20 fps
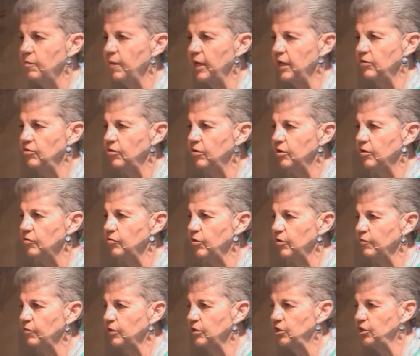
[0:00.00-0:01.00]
you may do a
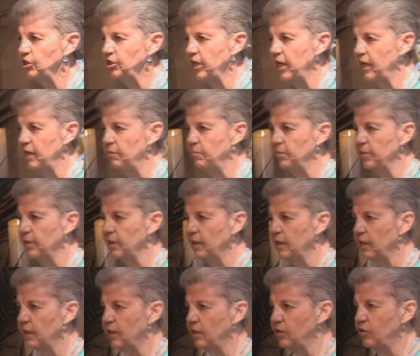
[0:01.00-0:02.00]
different shape,
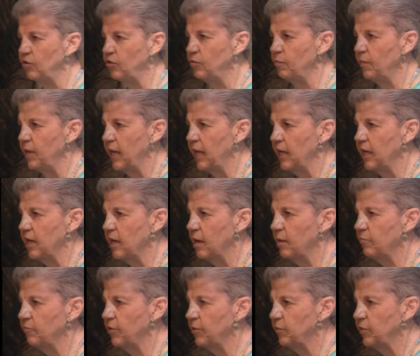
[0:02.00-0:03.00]
you may
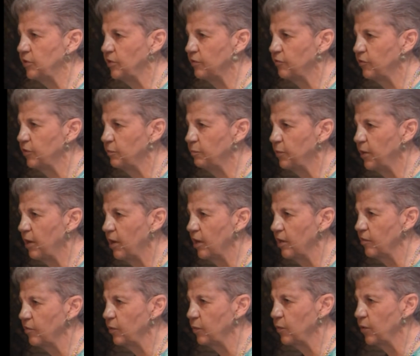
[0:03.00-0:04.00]
come from a different
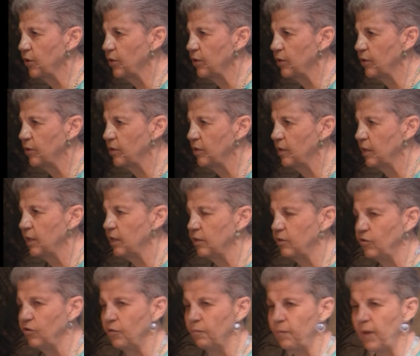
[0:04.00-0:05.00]
part of the world,
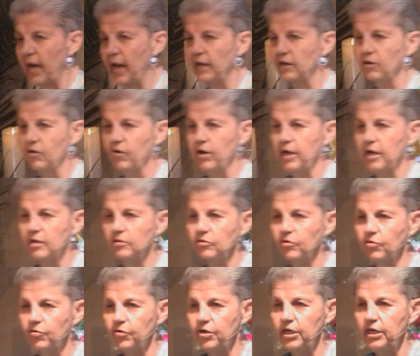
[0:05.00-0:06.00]
your
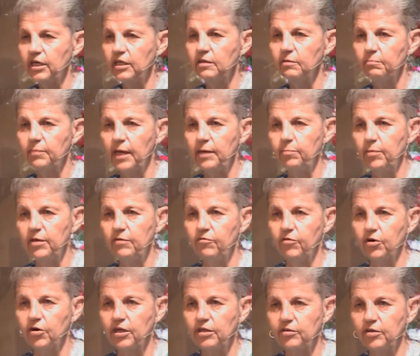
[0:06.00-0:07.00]
background, creed may be
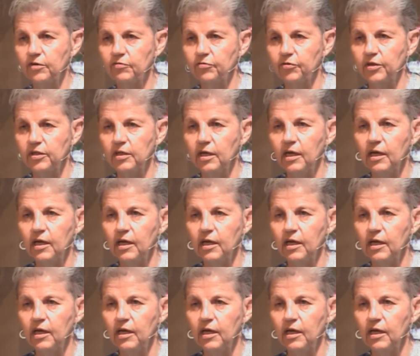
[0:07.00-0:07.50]
very different.